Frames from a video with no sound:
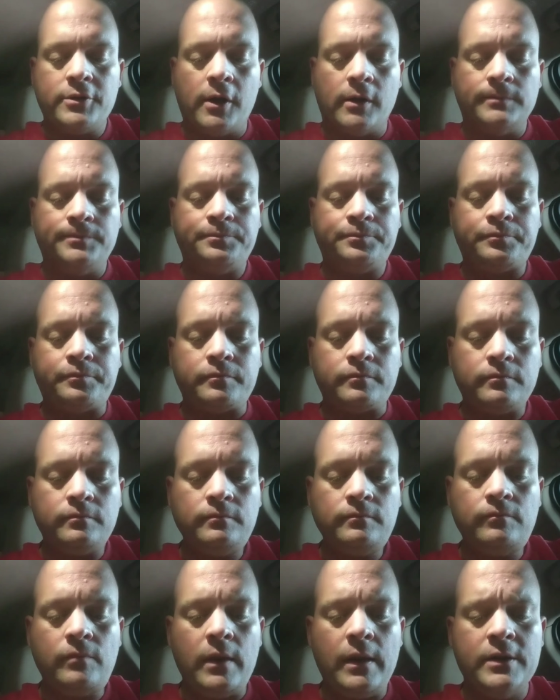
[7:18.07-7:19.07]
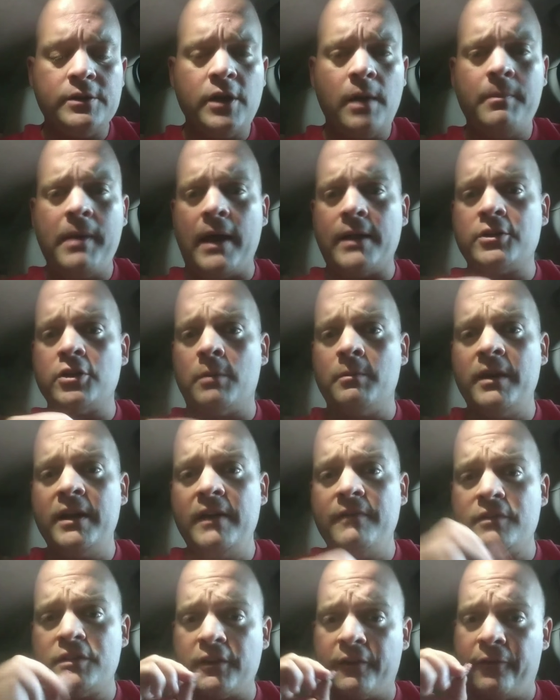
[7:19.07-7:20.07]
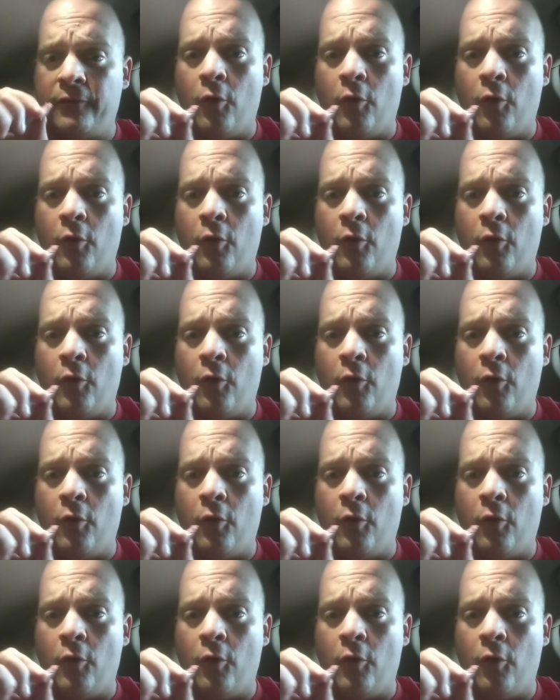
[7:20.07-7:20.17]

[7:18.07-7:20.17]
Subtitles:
So it's not bad. So I'm going to give this a